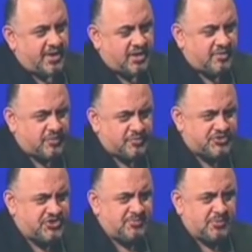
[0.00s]
And if it was
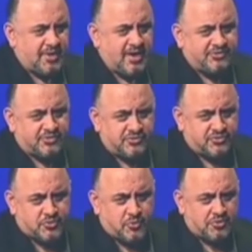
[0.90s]
cheap glass and you
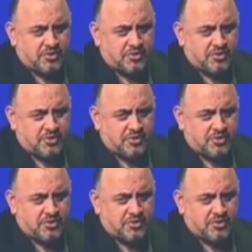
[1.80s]
scored